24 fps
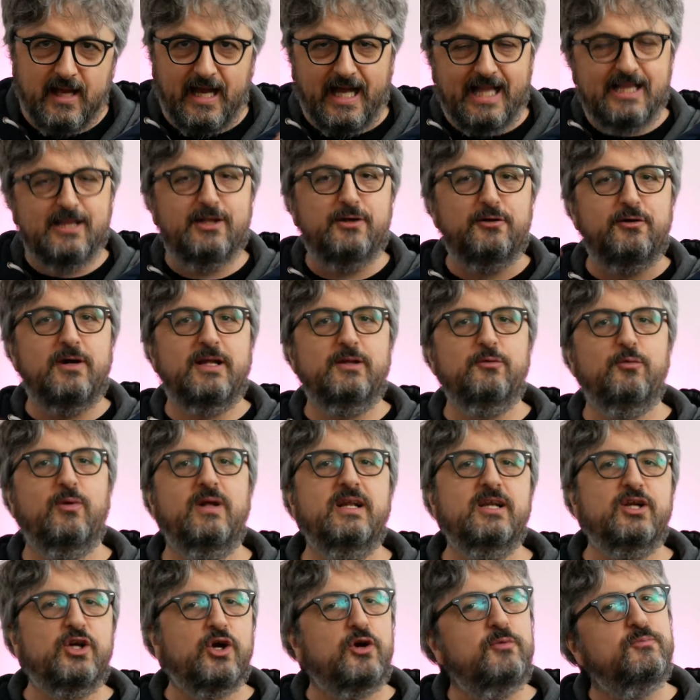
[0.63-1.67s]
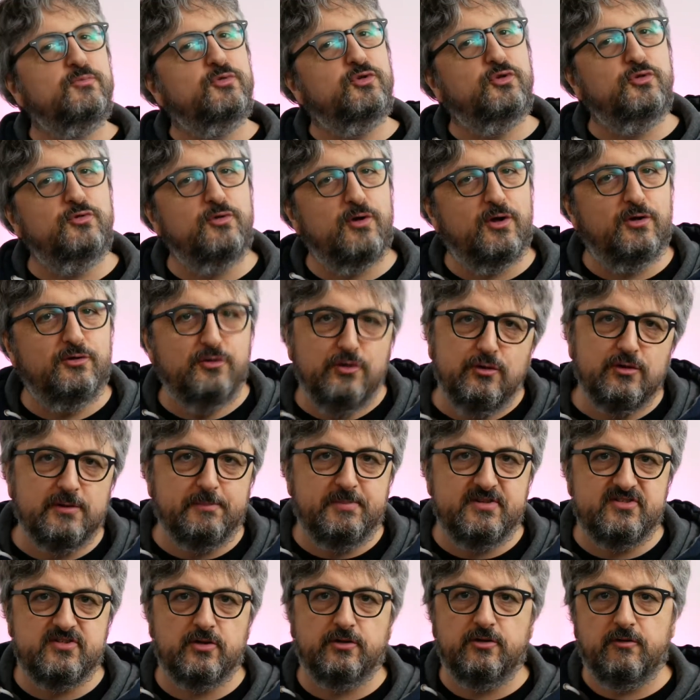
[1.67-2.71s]
Hello and welcome to a new
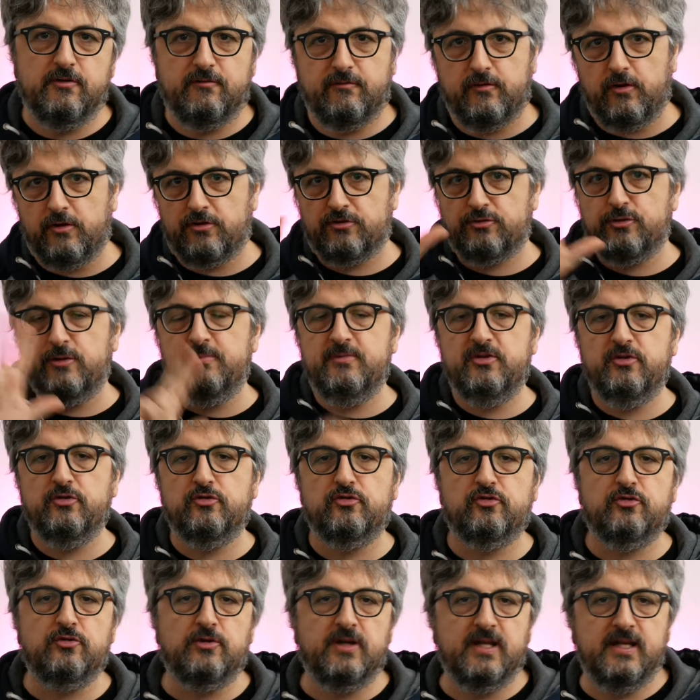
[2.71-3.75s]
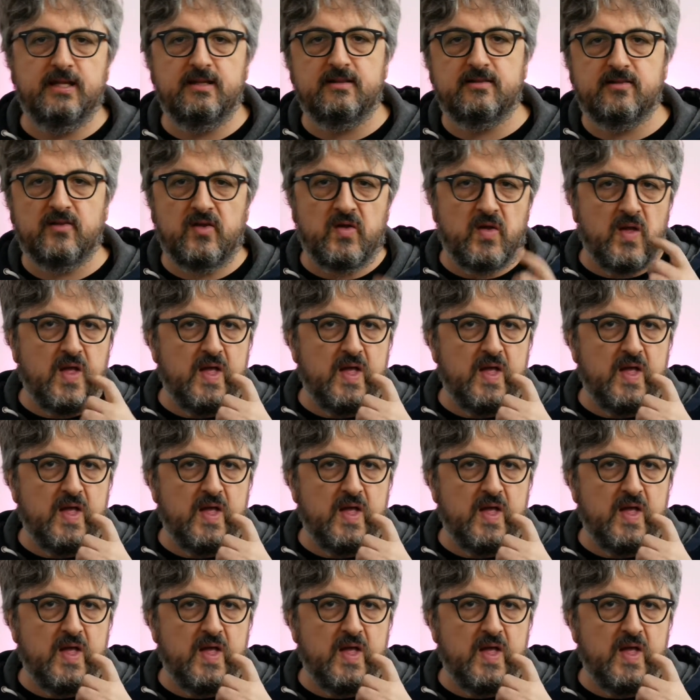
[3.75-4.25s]
episode of uh, 3 Minutes to Get It.